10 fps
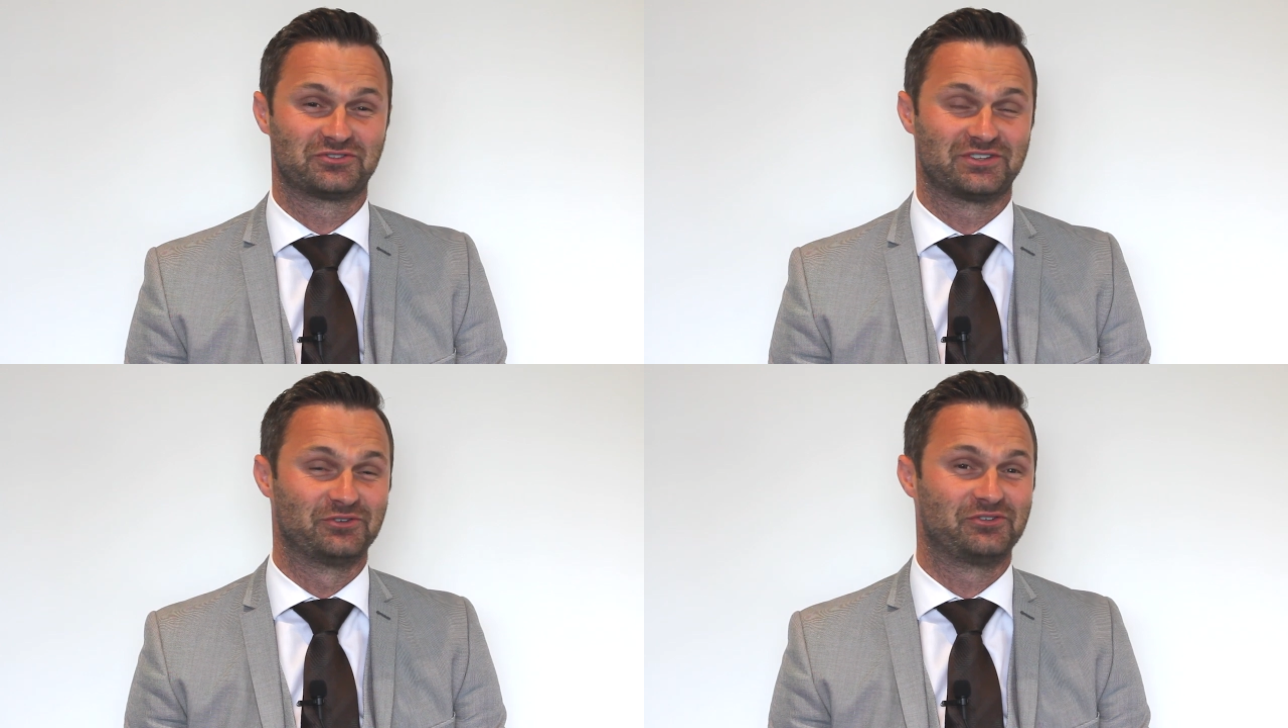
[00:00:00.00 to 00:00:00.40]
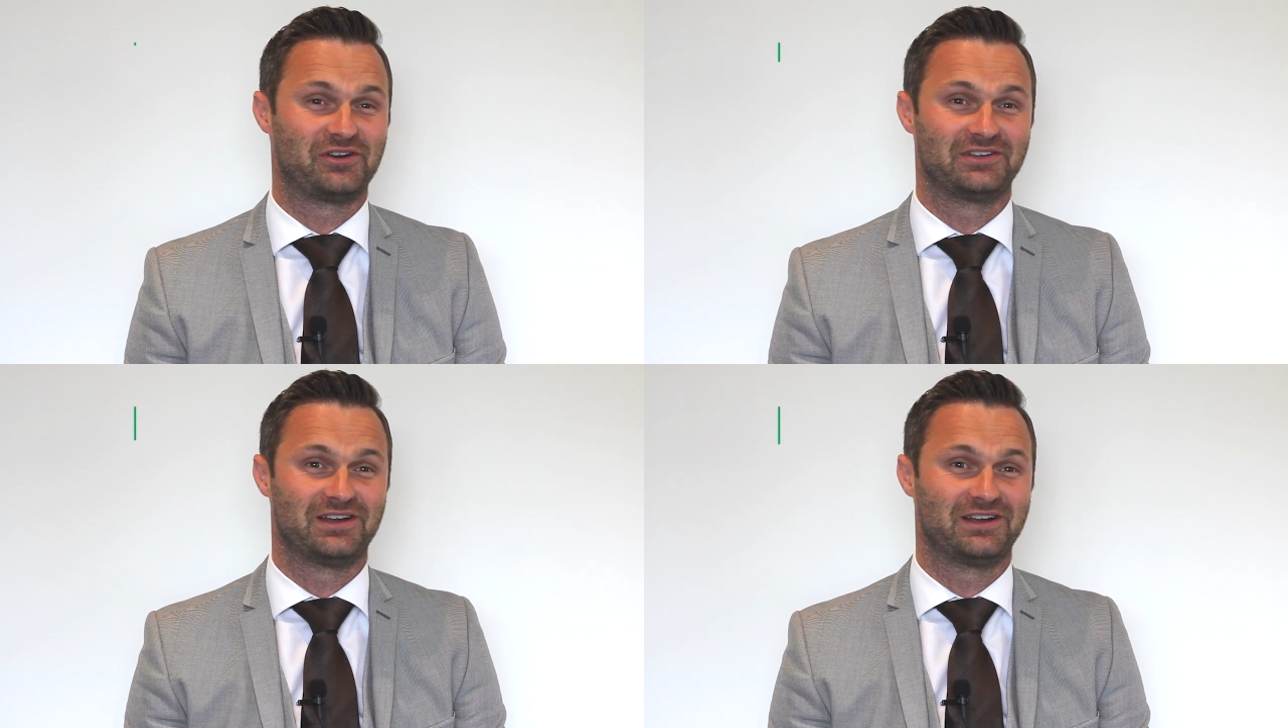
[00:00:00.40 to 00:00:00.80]
still
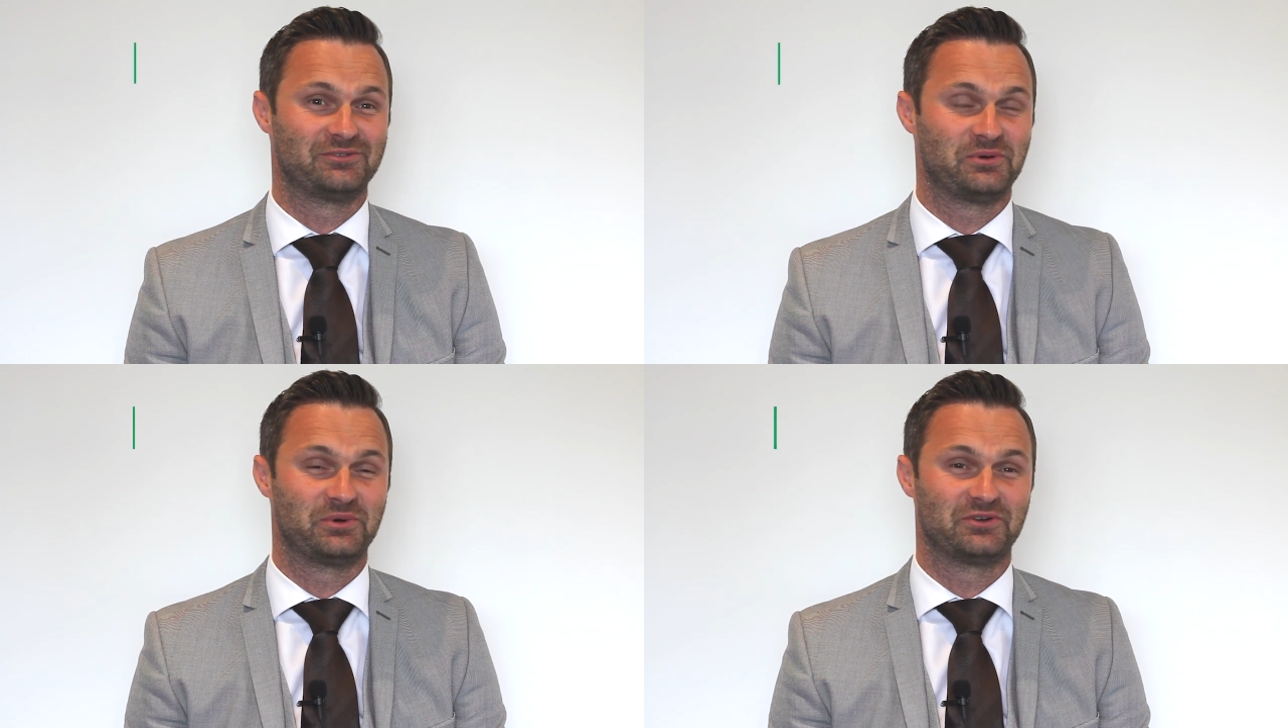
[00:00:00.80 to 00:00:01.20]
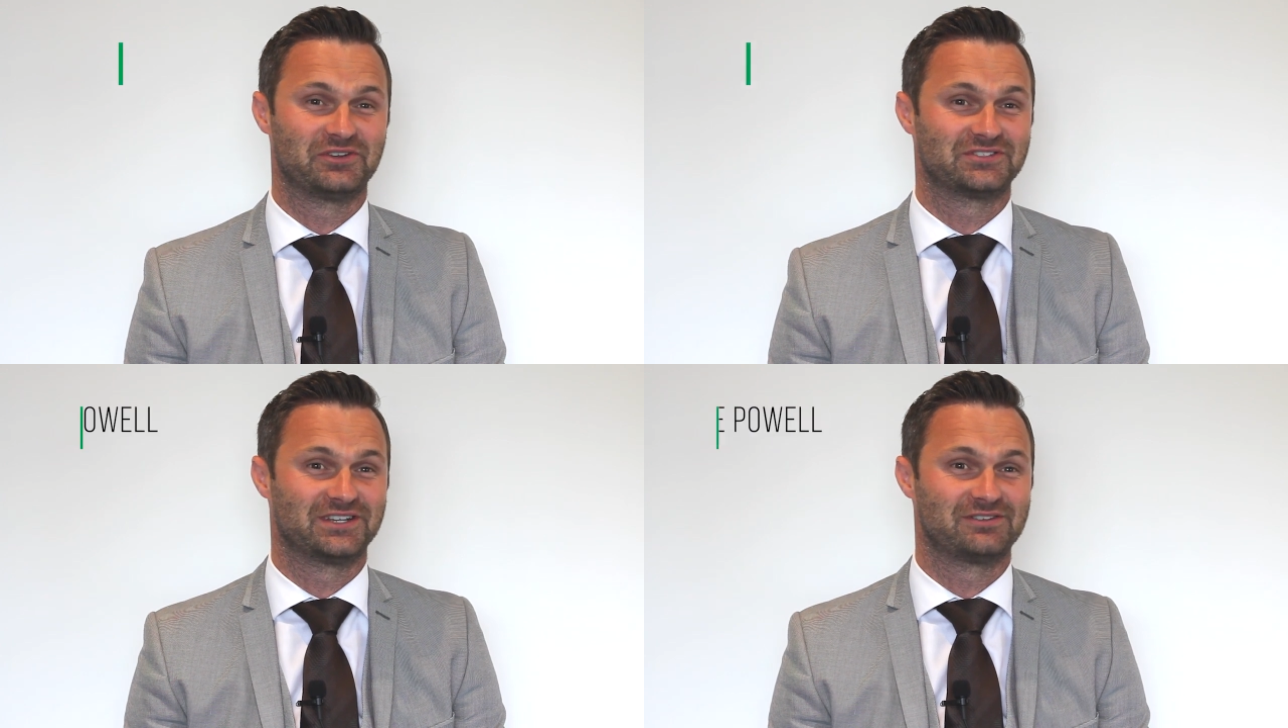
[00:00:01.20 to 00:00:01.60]
very young when we were
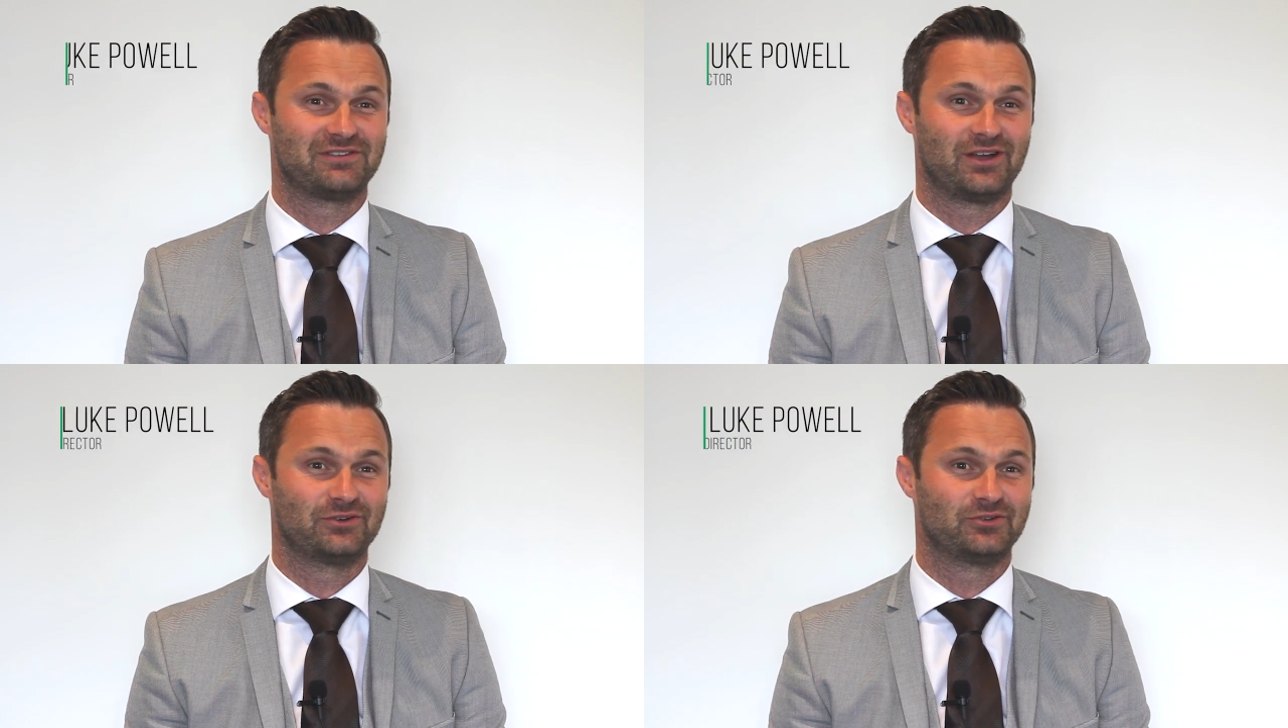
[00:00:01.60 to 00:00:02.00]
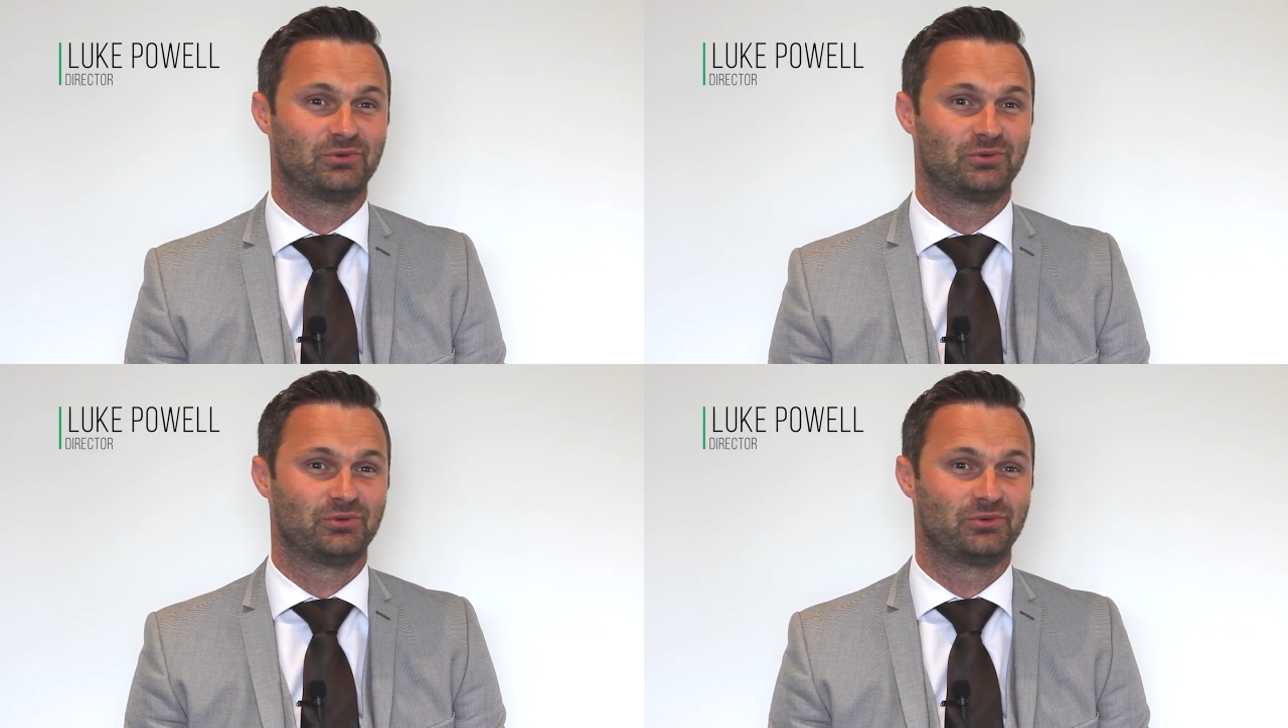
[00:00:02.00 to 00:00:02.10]
at Cedar Road,